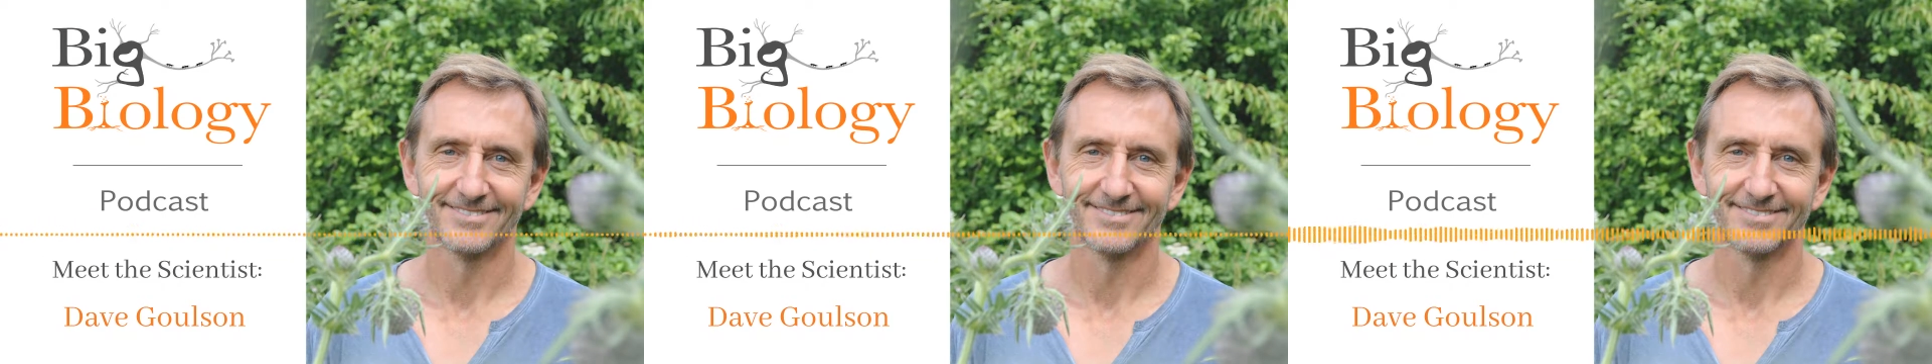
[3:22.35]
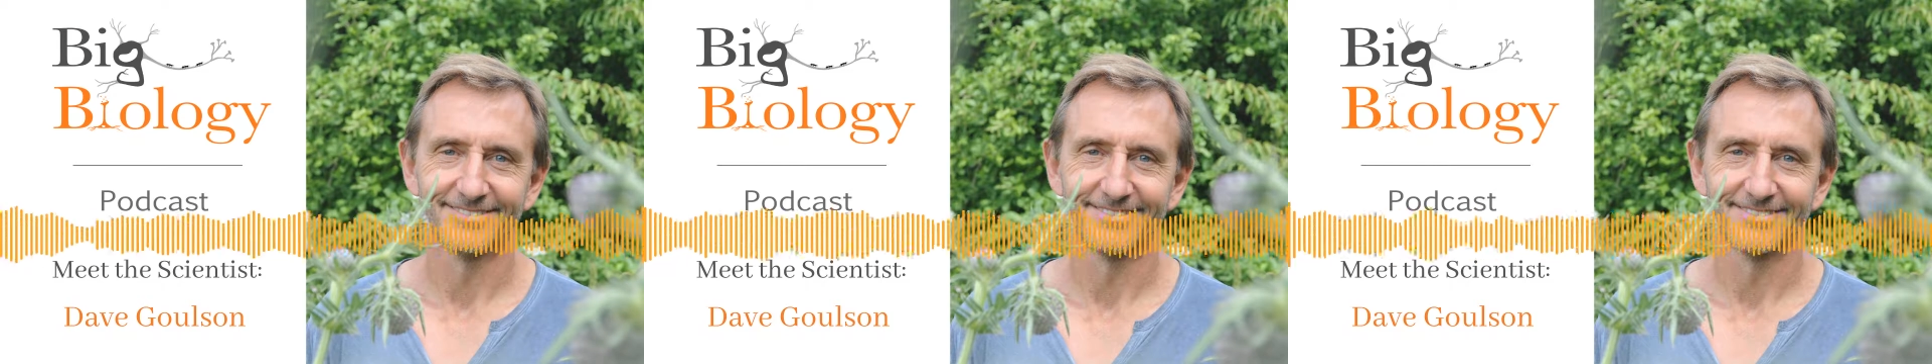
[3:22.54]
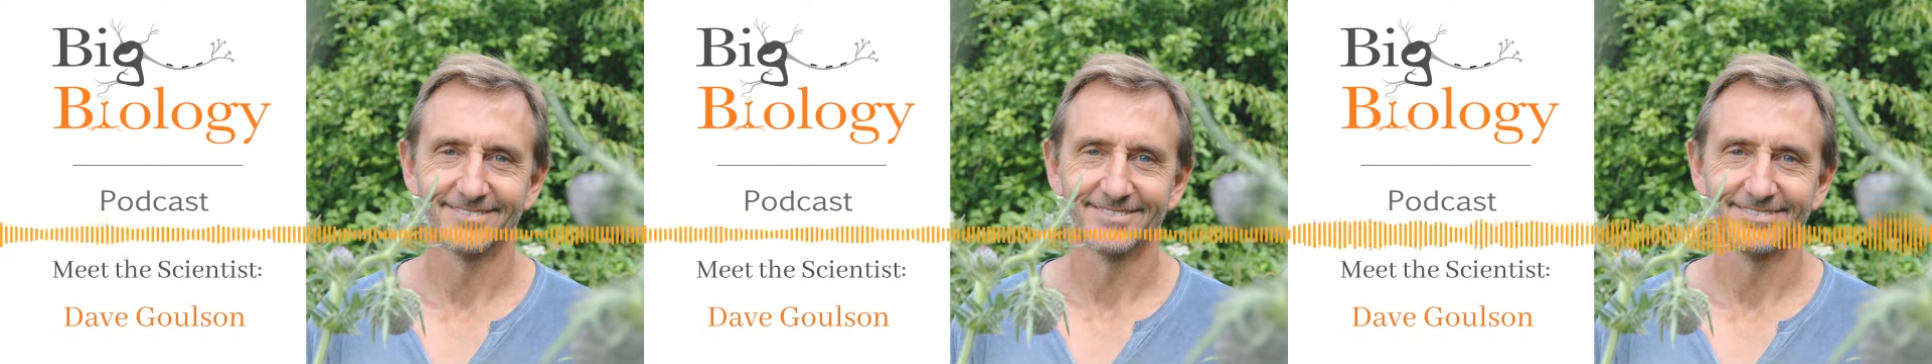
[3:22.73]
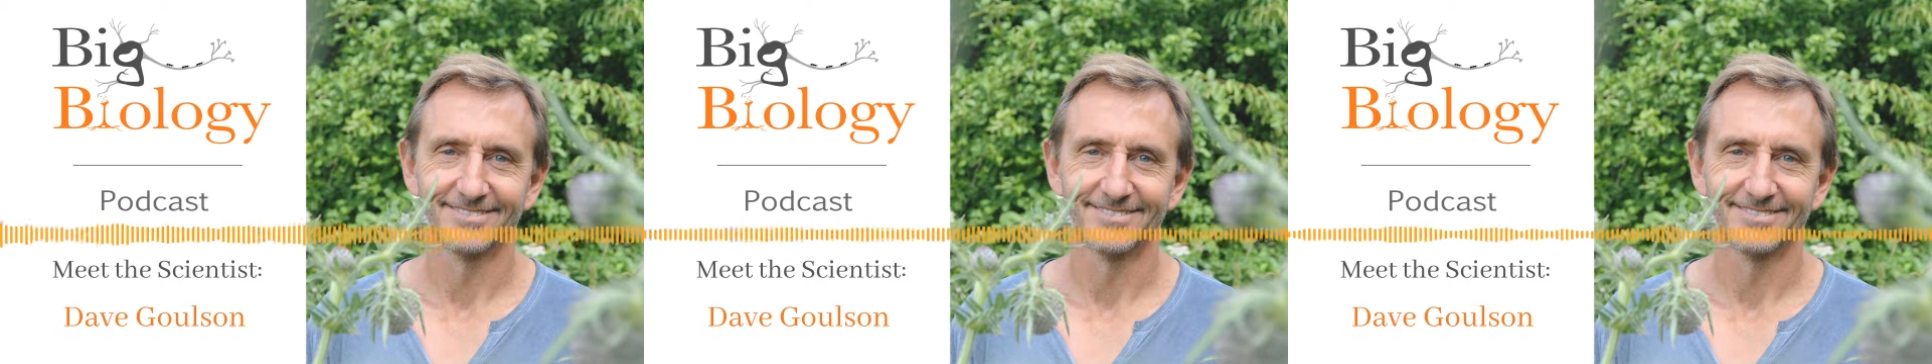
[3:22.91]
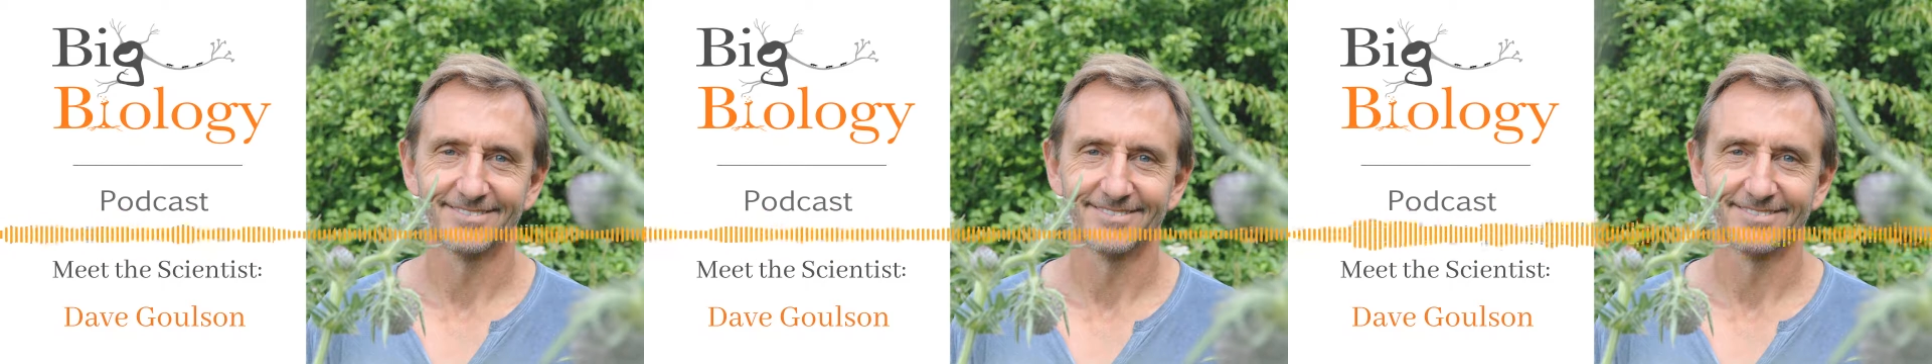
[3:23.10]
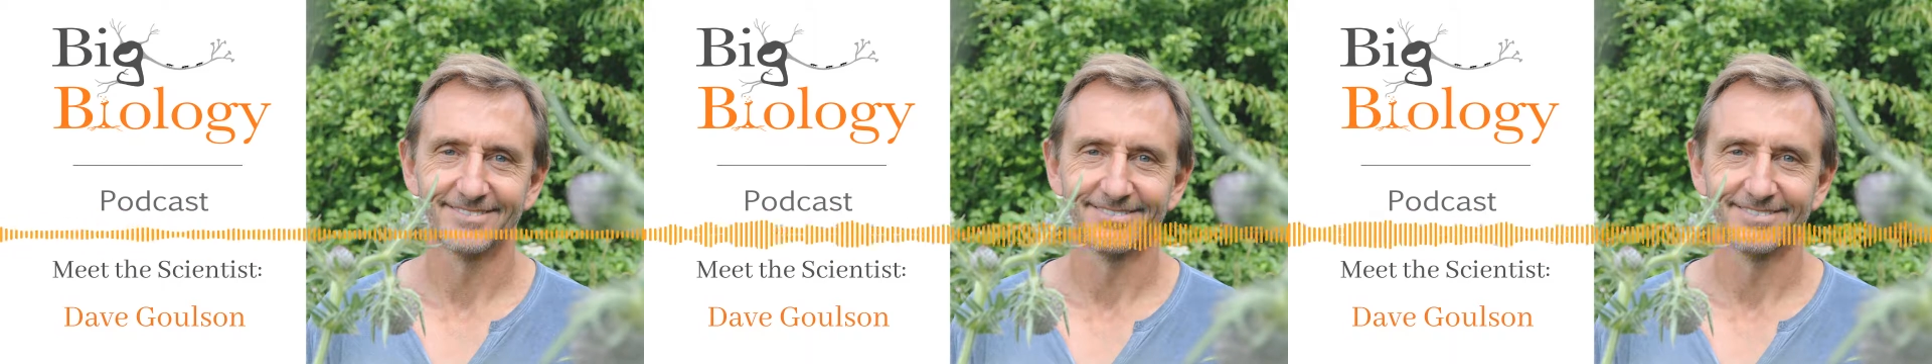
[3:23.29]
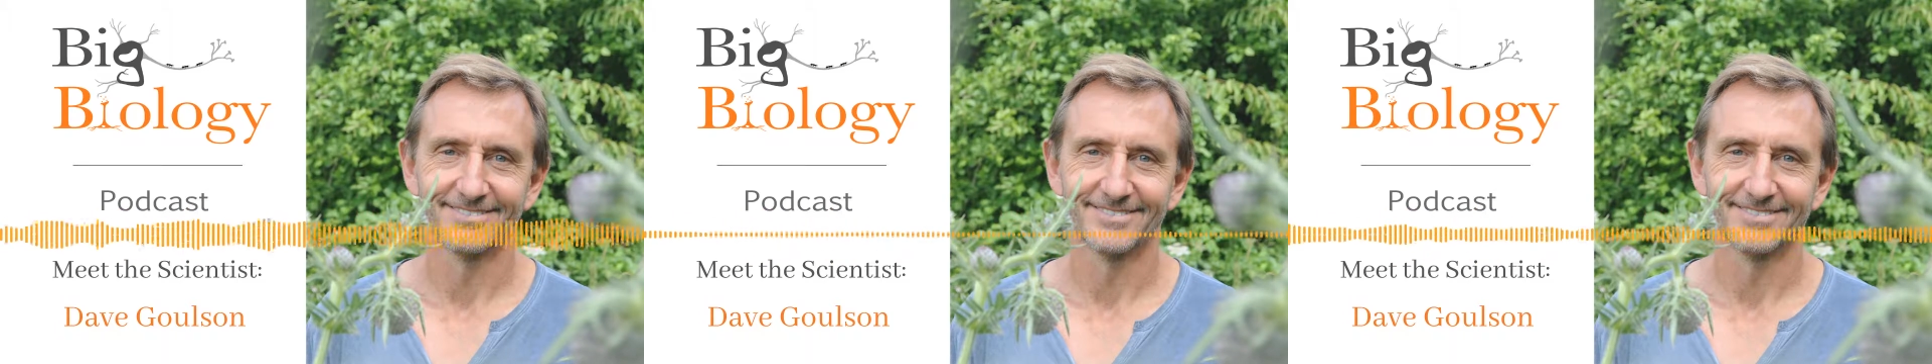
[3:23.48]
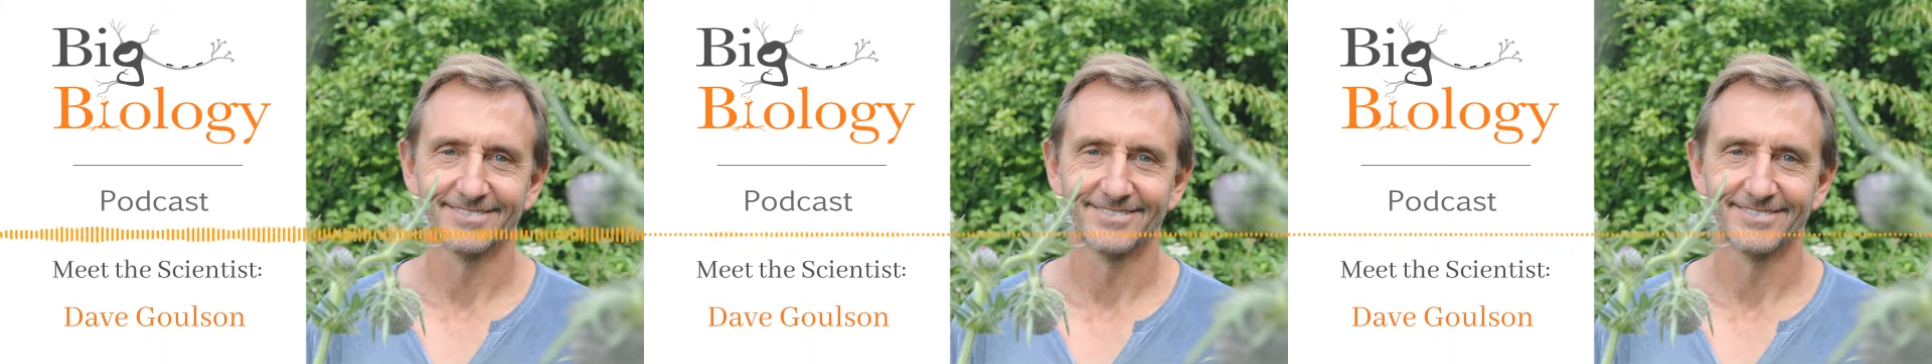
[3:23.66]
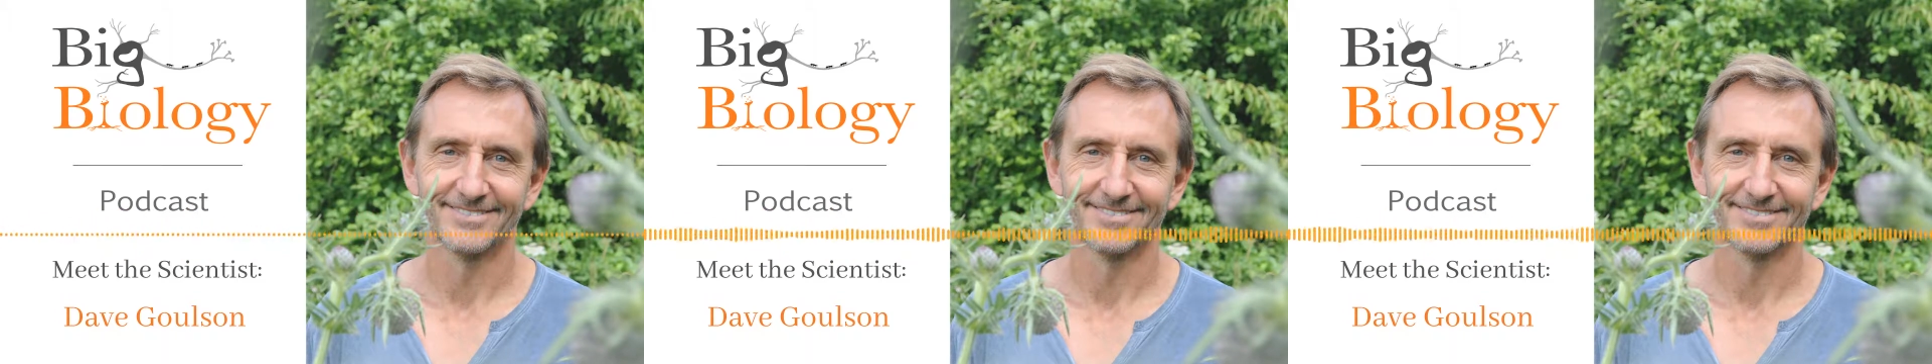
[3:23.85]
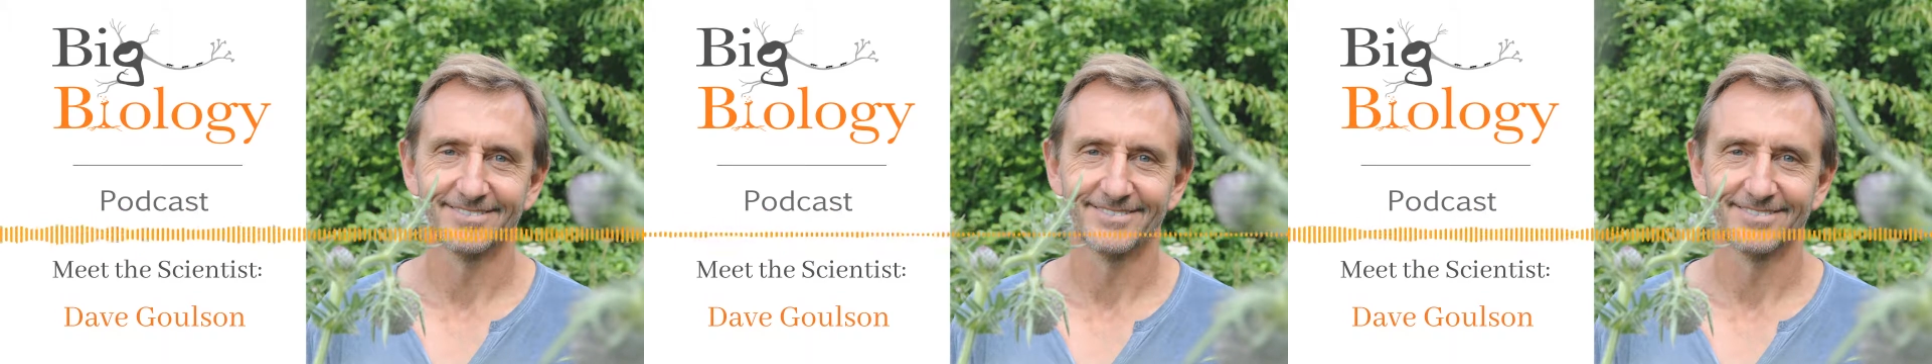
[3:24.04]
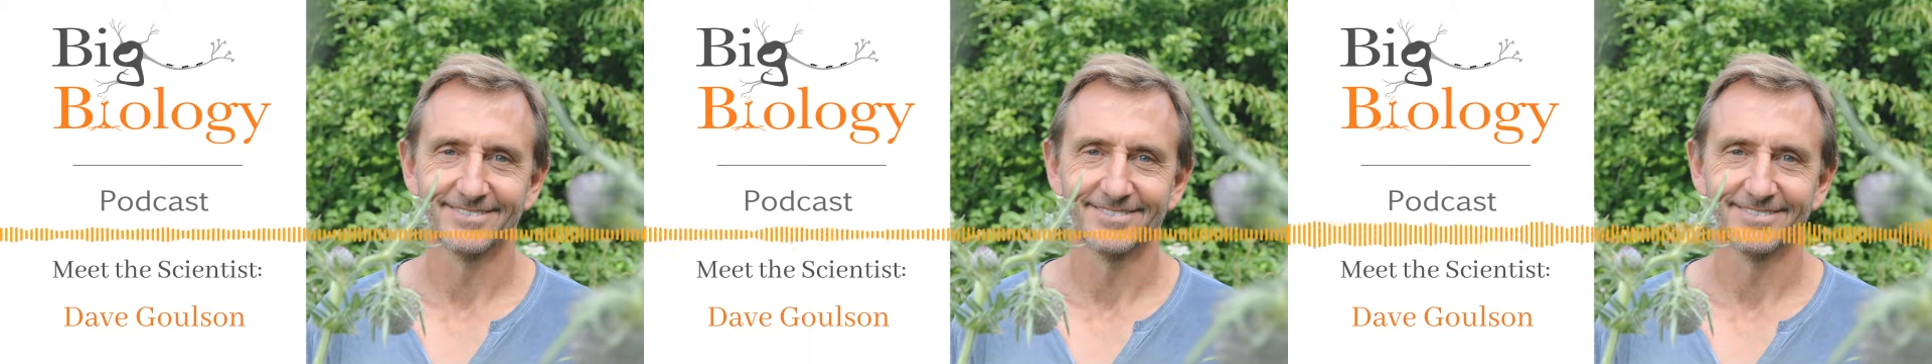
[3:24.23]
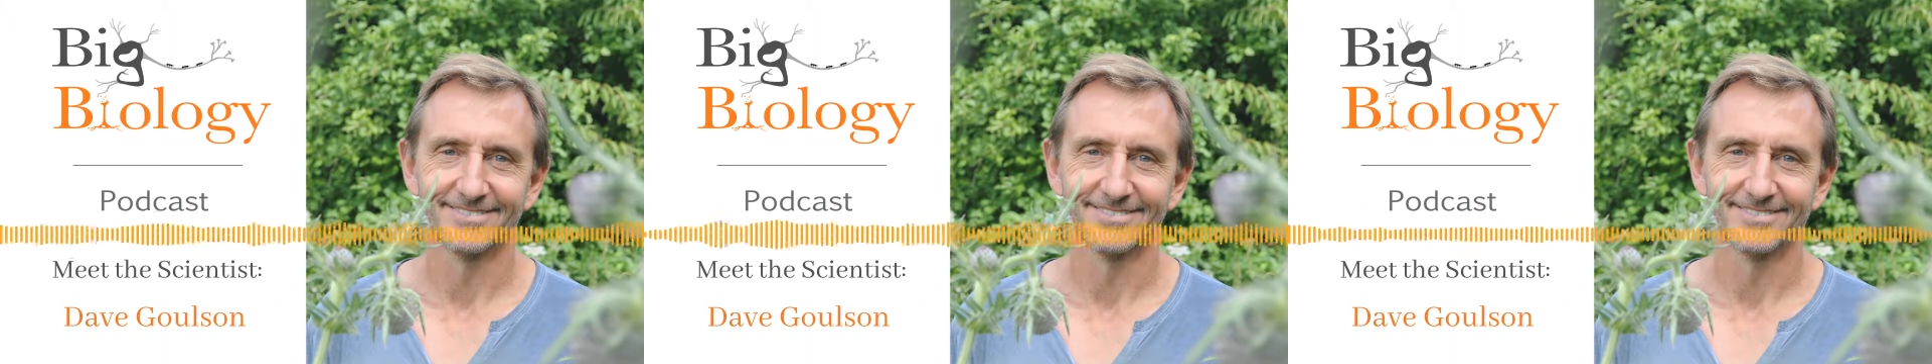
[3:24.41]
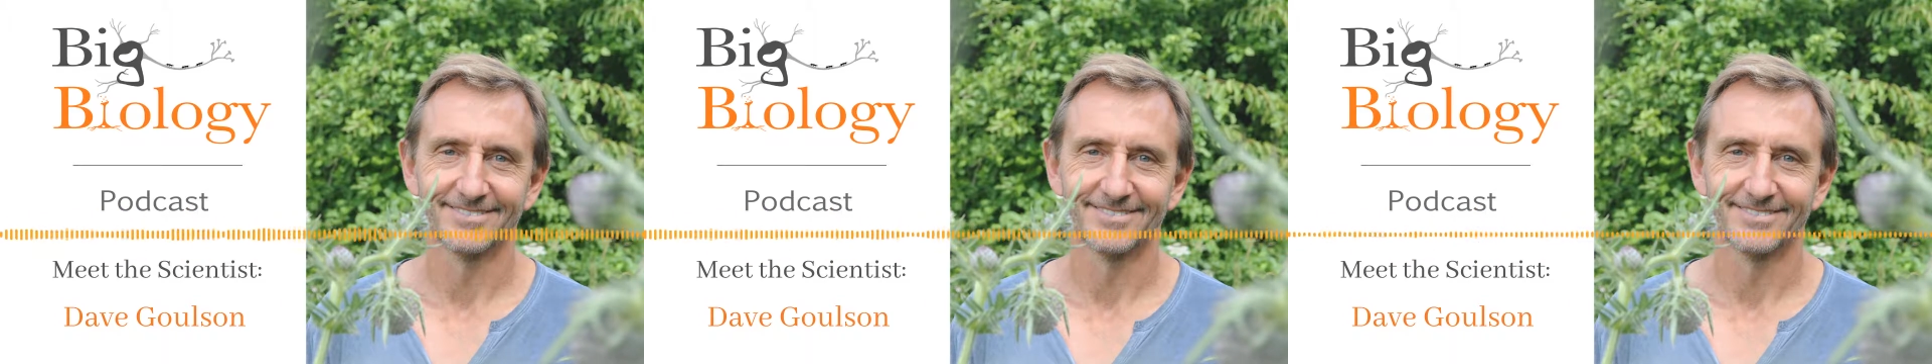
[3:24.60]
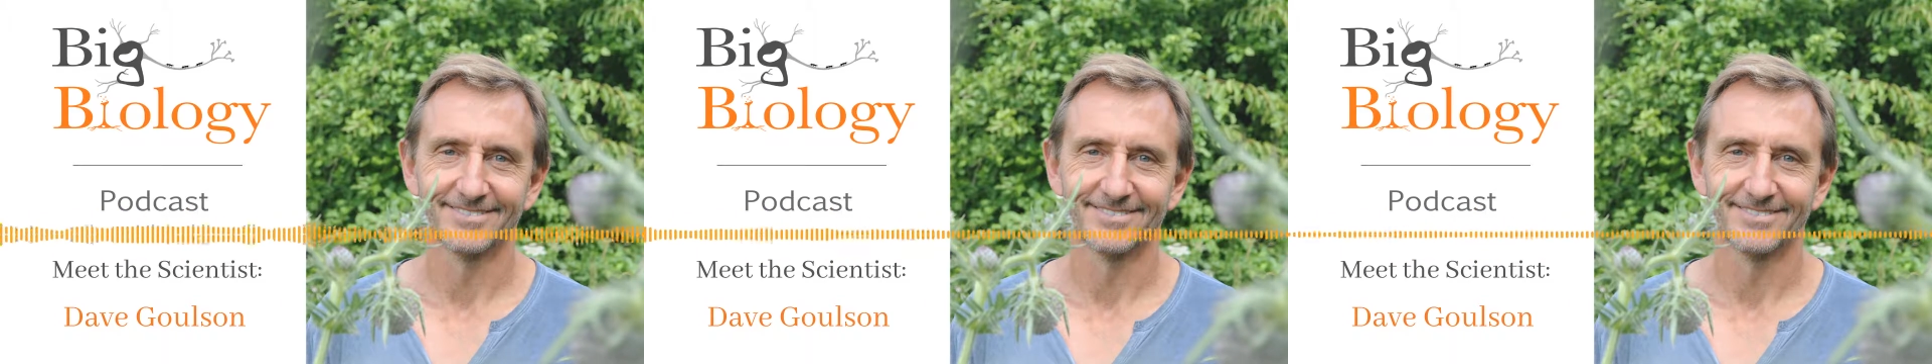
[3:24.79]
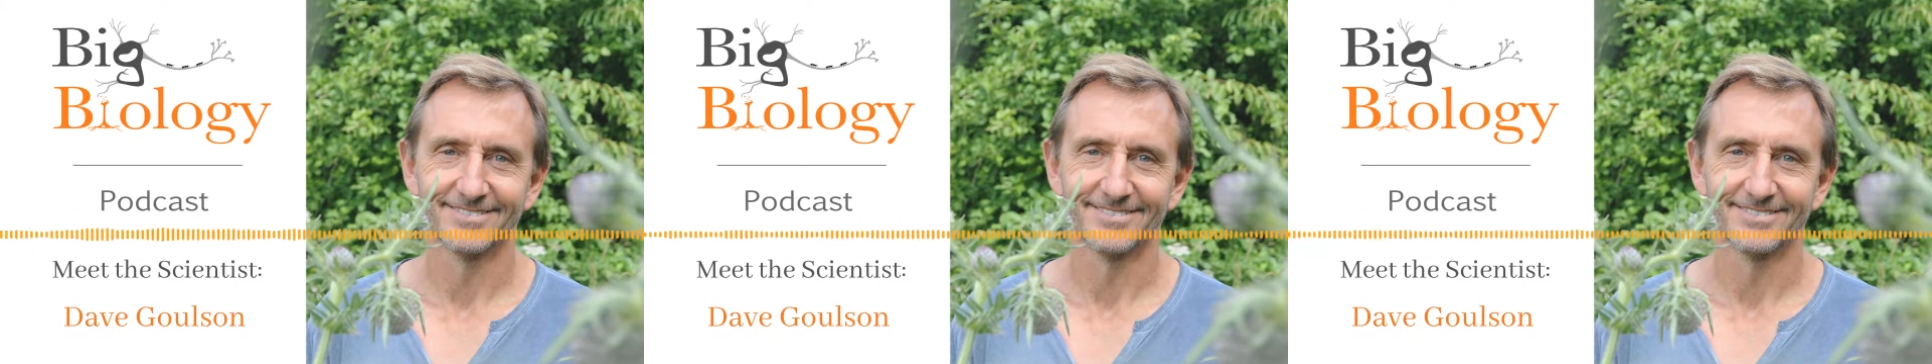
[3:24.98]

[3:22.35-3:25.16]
So I, I, it would be a com- complete news to them.